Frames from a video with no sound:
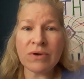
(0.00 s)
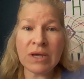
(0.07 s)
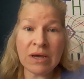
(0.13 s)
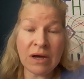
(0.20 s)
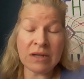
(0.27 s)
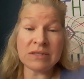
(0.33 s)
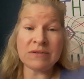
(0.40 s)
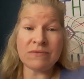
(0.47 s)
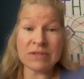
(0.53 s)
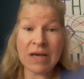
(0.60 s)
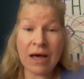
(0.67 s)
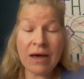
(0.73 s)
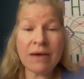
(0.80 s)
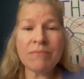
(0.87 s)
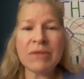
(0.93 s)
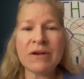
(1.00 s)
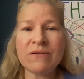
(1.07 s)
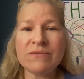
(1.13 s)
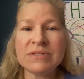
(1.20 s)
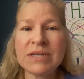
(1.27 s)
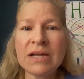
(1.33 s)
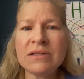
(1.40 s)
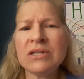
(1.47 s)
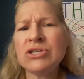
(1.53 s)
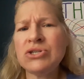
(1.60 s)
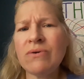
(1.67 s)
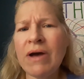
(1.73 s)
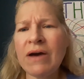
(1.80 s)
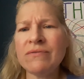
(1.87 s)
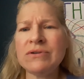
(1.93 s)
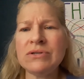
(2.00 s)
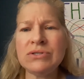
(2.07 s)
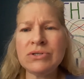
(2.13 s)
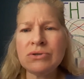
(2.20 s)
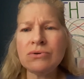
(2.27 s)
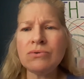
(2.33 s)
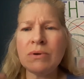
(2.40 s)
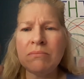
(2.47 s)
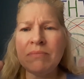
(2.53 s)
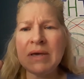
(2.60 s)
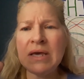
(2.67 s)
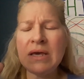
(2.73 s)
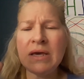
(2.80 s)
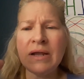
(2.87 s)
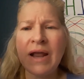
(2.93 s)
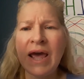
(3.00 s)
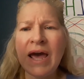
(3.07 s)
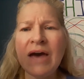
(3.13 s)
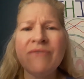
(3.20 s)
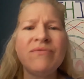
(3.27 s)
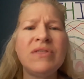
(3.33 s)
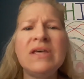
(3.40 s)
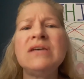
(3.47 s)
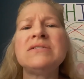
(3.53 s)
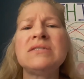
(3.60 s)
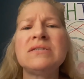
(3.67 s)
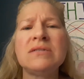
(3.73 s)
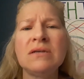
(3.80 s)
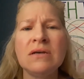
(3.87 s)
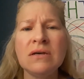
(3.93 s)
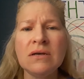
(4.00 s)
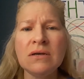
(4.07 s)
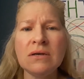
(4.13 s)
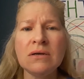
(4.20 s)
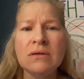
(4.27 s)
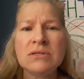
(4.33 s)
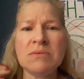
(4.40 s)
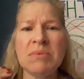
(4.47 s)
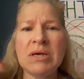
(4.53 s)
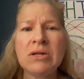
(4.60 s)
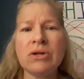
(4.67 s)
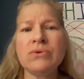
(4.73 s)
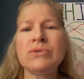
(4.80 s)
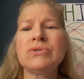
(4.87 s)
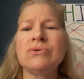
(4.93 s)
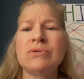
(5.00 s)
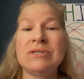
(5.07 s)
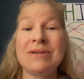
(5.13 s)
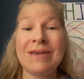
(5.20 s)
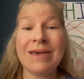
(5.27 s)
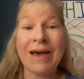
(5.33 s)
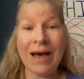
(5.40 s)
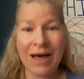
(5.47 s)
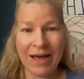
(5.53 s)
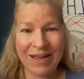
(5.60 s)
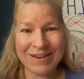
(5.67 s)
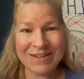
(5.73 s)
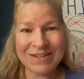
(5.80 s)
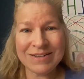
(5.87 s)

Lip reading: eons of time that have said that you have to do and be and have this to be closer to God.